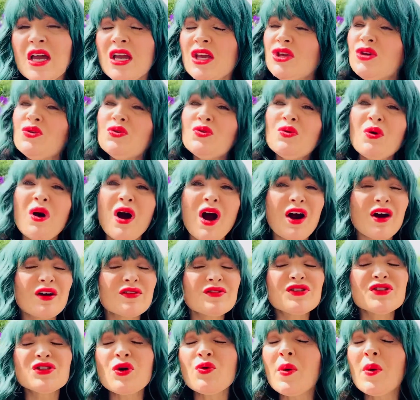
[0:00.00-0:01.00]
You are
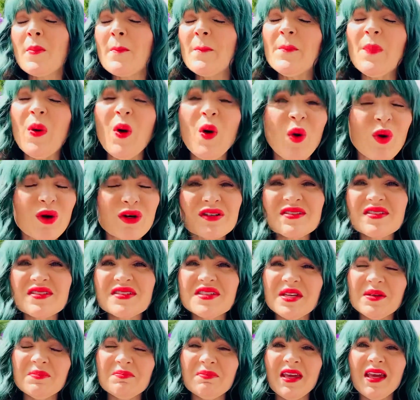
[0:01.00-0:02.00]
so important
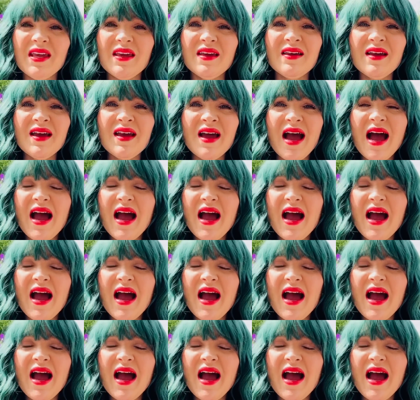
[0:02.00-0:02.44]
to me.